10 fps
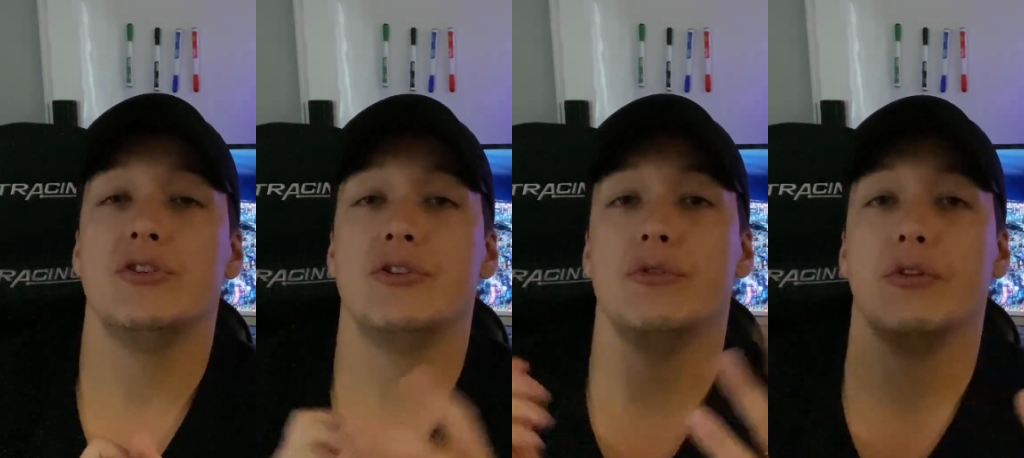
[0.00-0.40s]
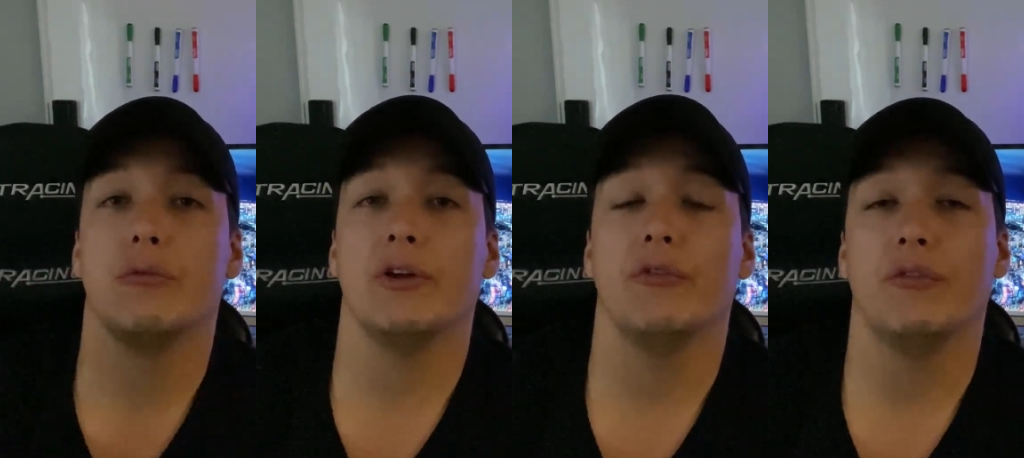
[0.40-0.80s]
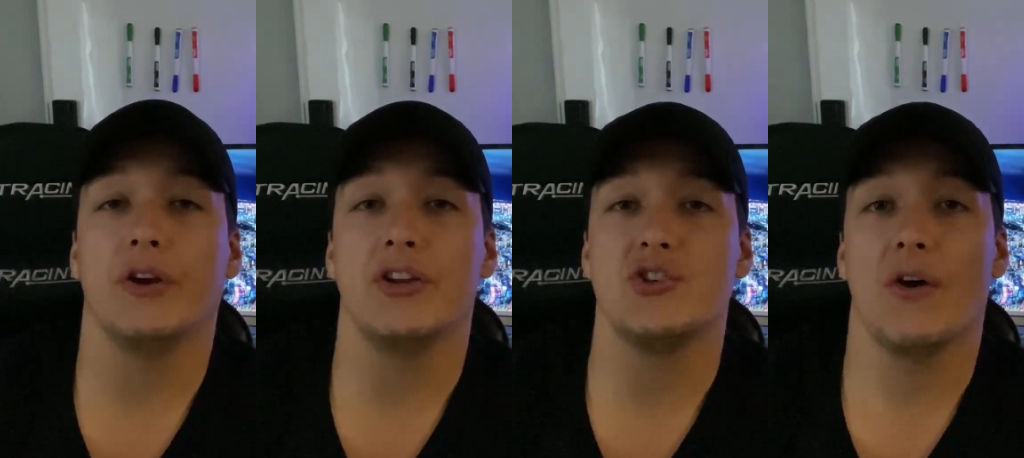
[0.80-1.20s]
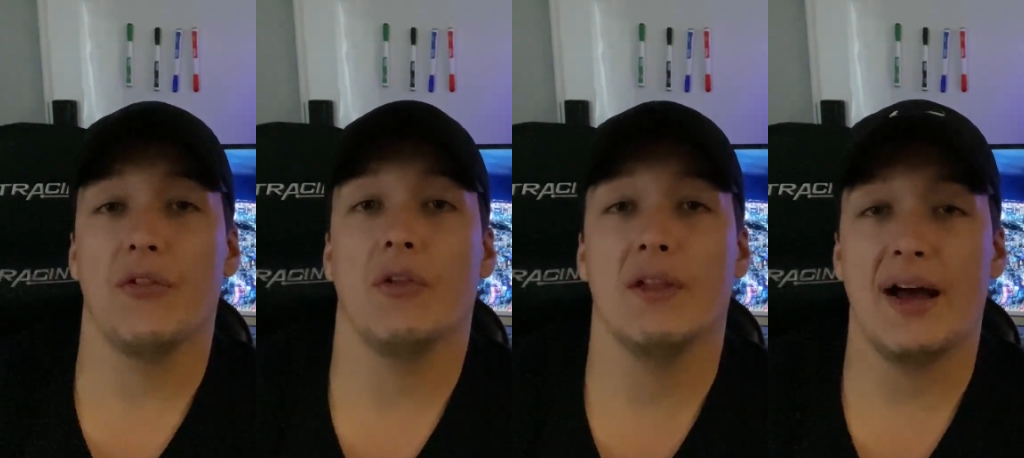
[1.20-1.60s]
to the real footage
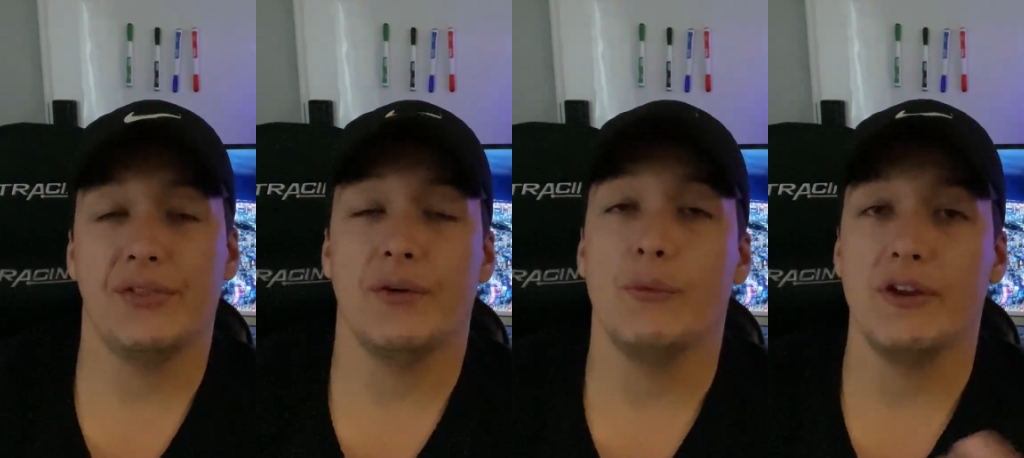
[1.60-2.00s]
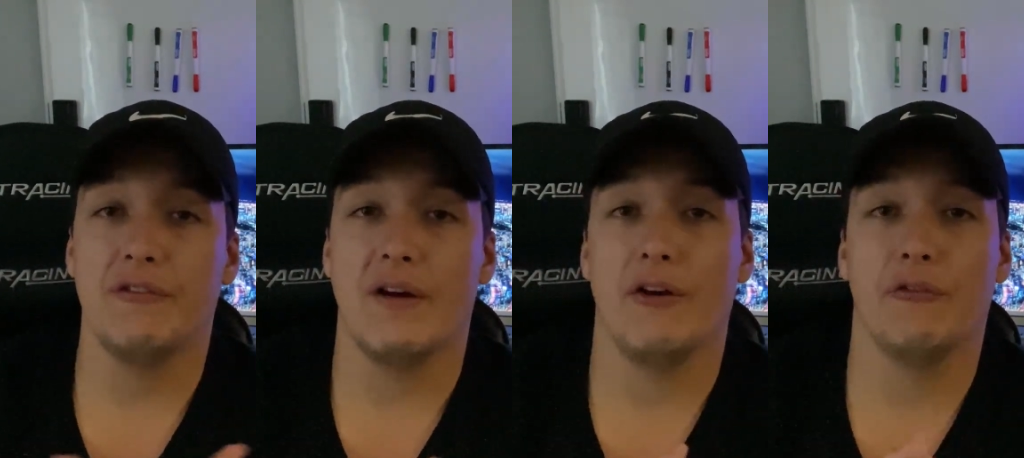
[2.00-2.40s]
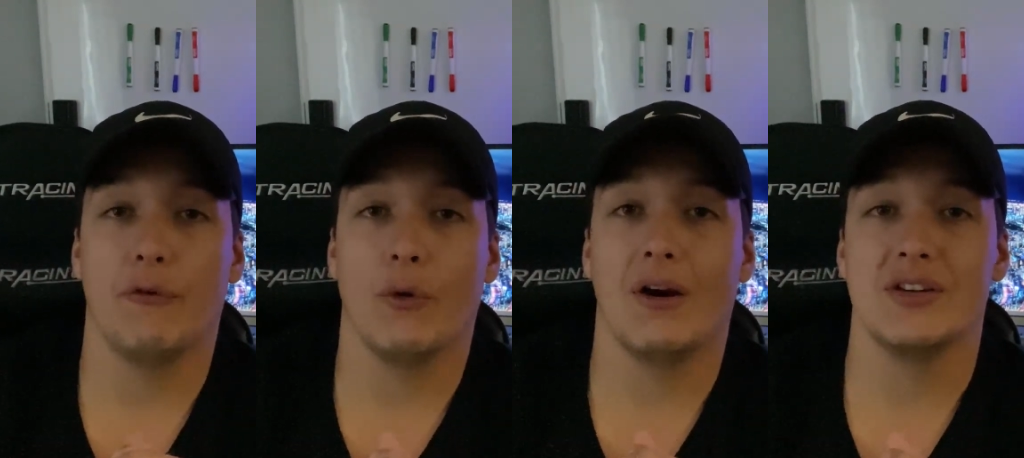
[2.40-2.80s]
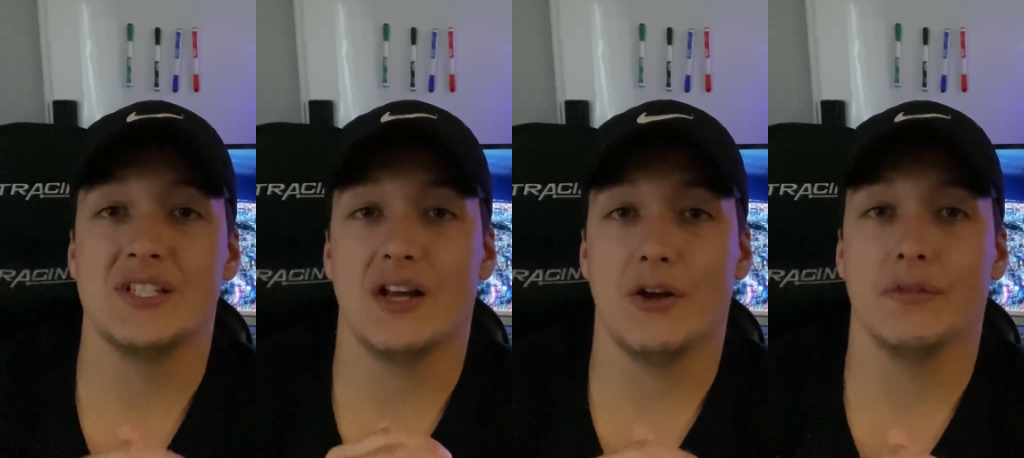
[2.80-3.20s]
of the lot that we found for
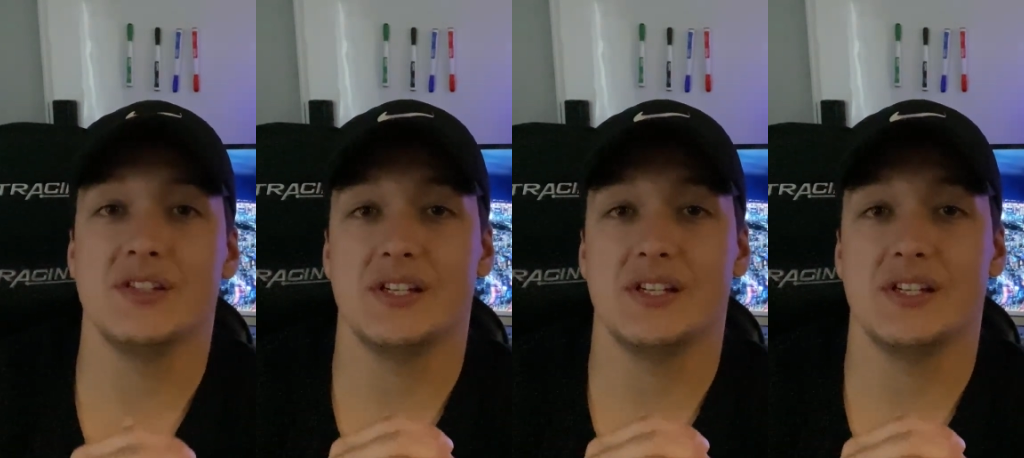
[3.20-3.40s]
ourselves